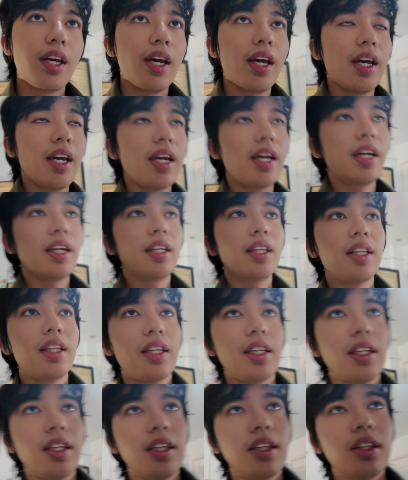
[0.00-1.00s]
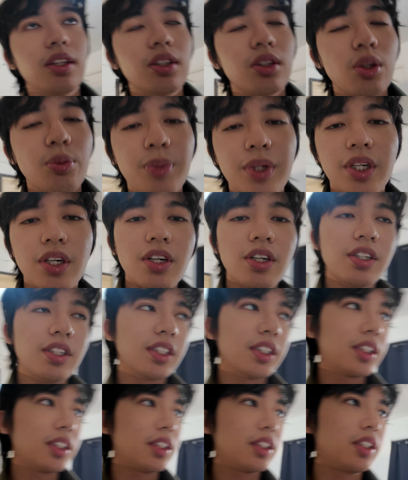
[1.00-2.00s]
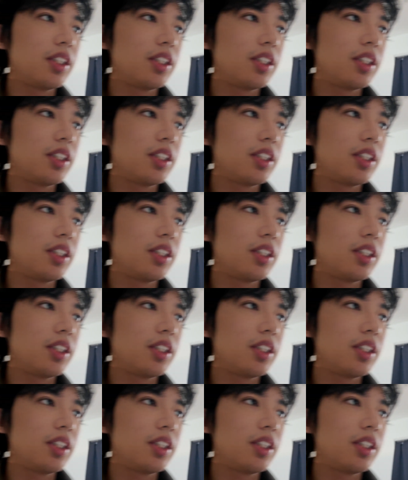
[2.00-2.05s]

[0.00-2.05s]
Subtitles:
And to be honest,